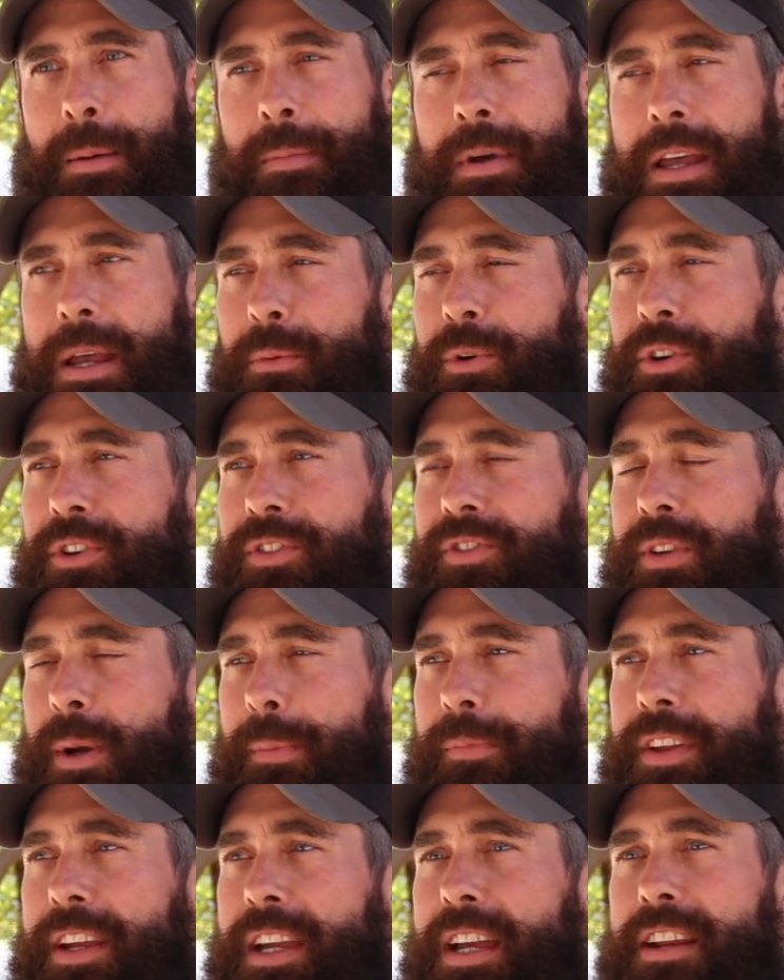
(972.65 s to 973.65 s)
It was
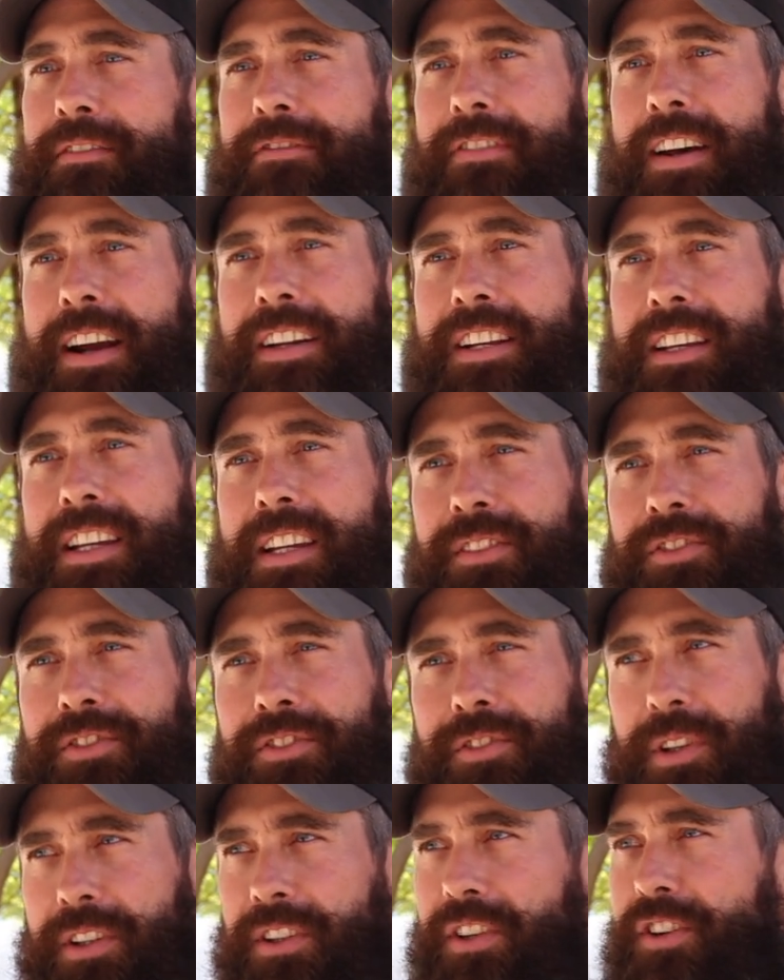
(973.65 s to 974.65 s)
something, in fact, he gives
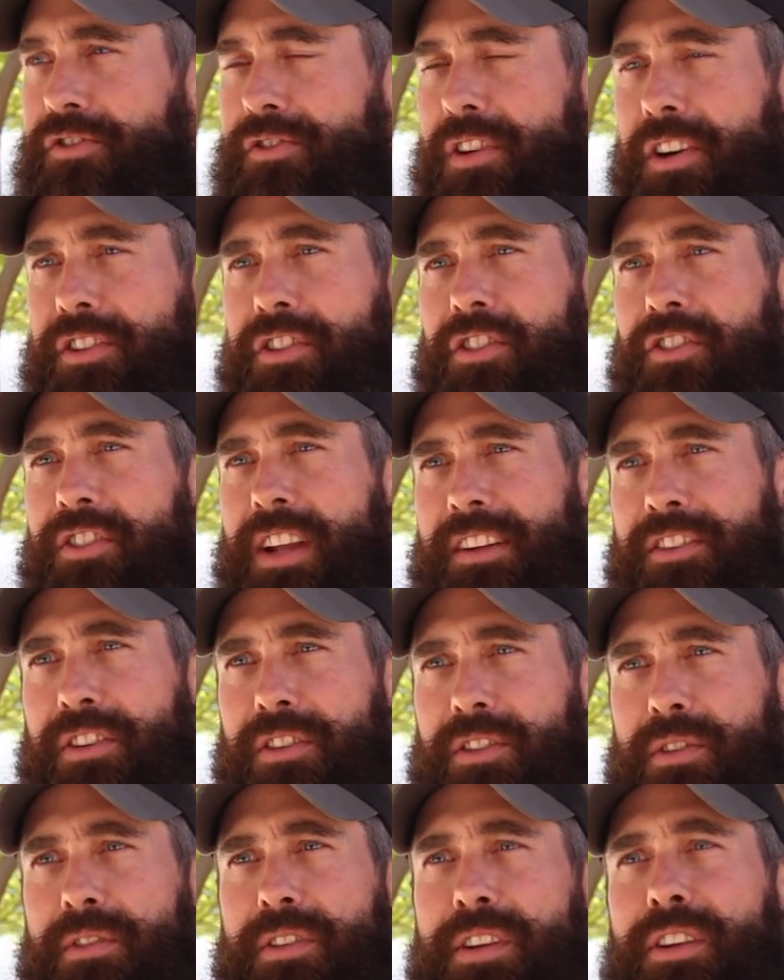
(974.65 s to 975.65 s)
strict instructions not to
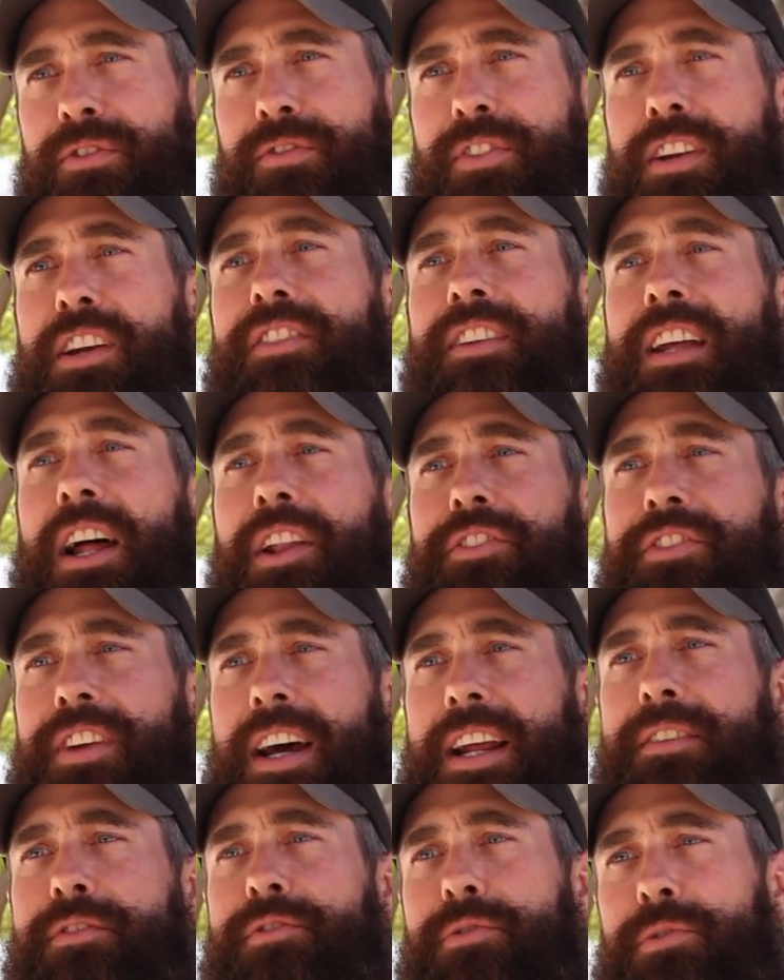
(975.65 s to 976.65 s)
do these feasts
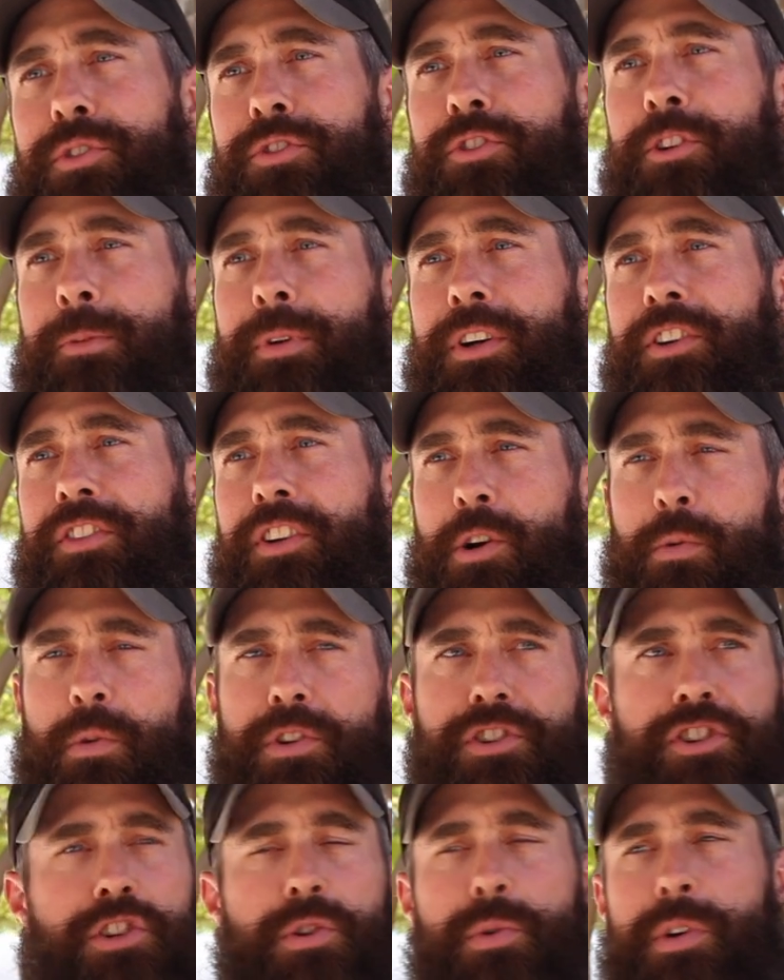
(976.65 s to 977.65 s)
outside of Jerusalem, because I don't
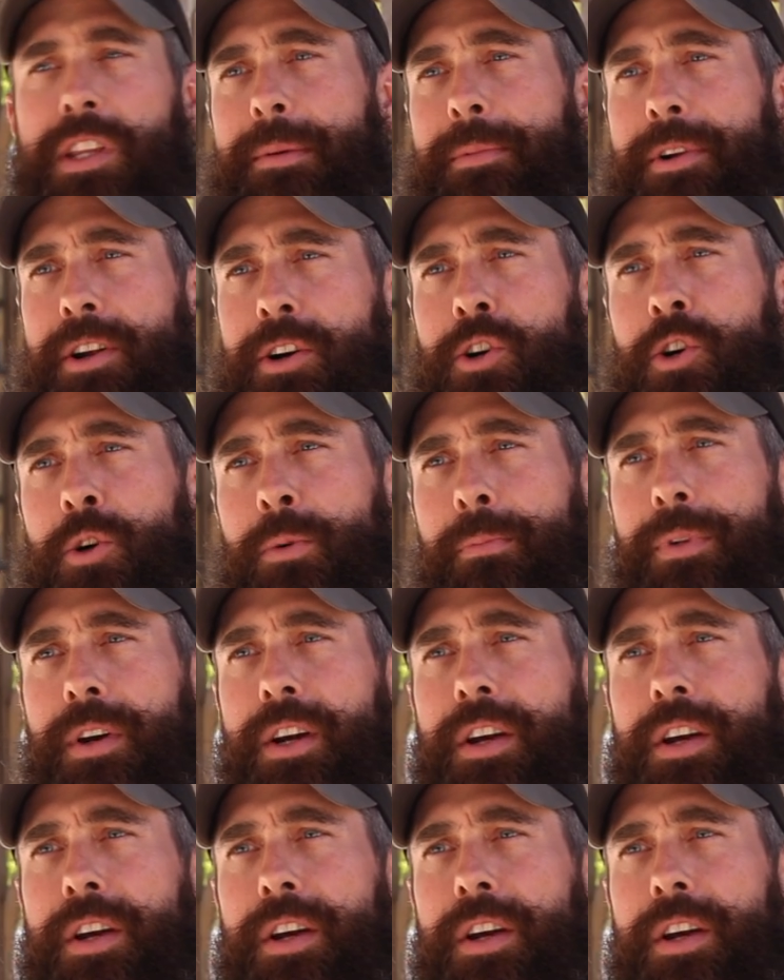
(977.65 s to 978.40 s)
want you doing them at home.